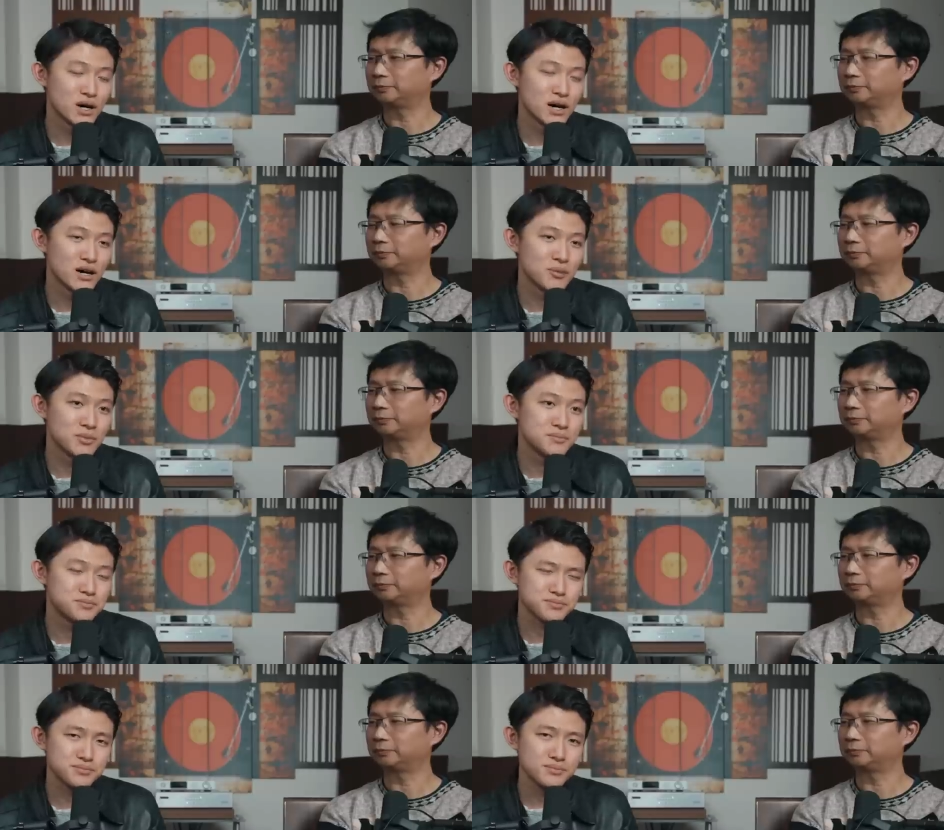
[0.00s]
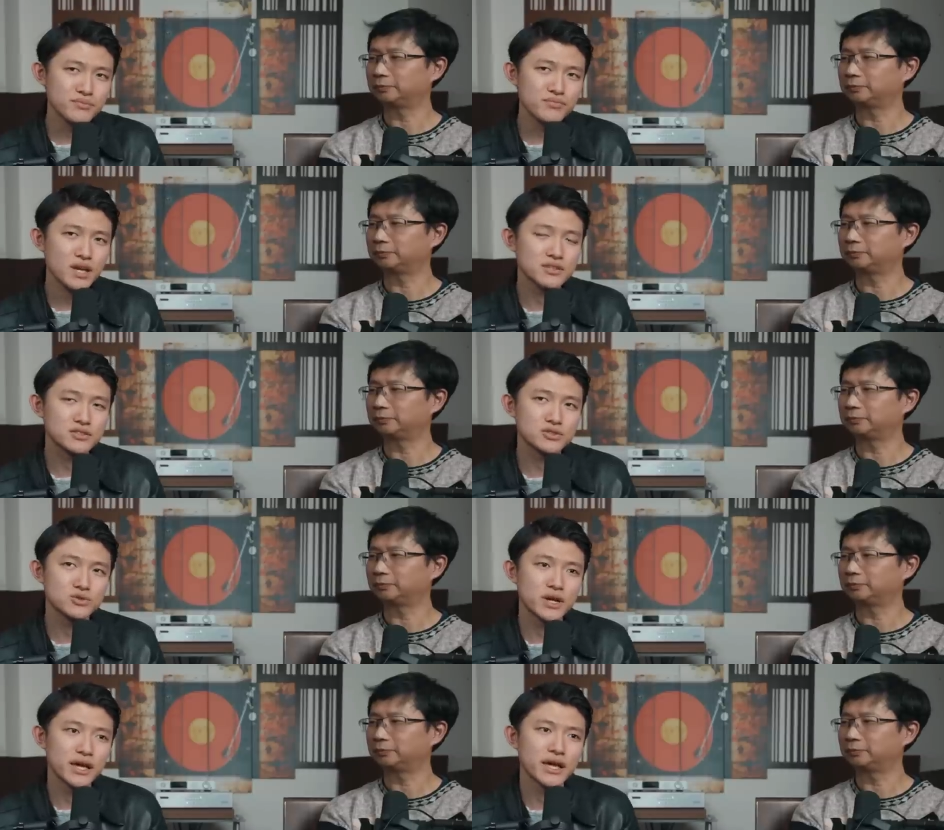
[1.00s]
Speaker 1: um,
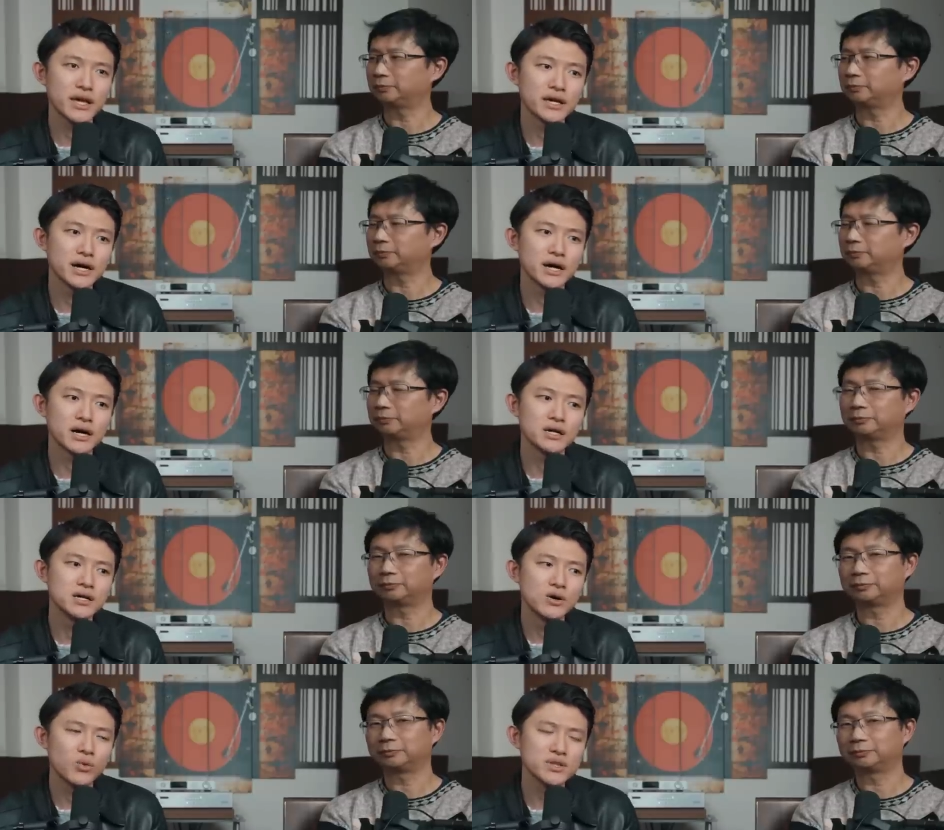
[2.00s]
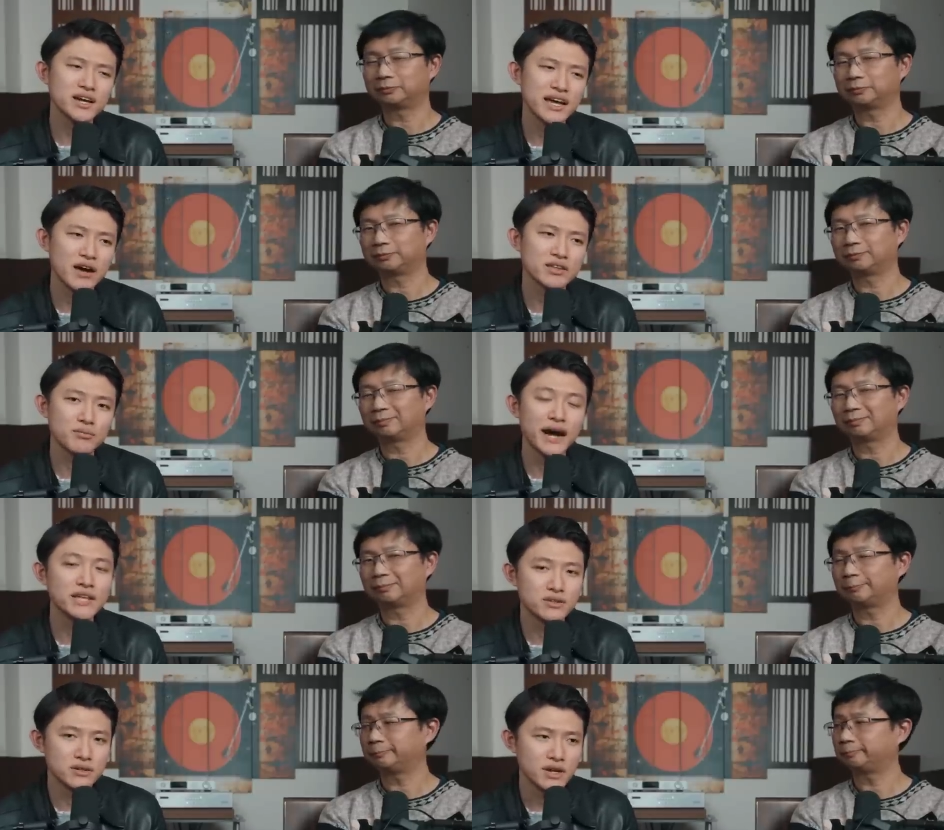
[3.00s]
to a uh, what did I have?
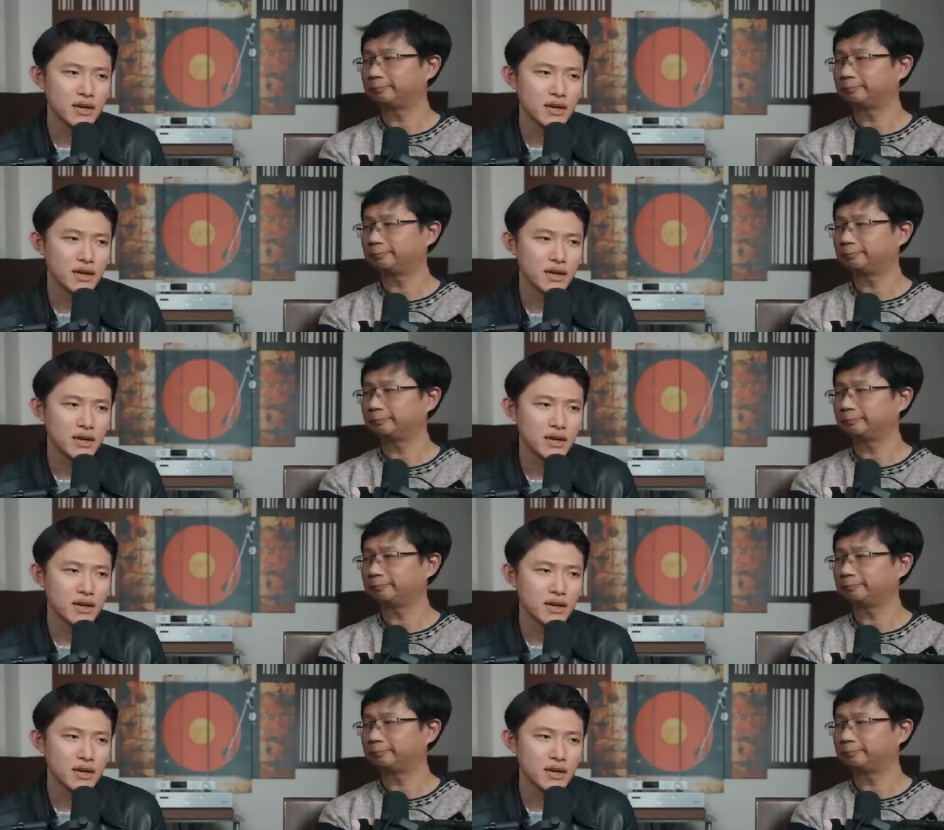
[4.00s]
Meitner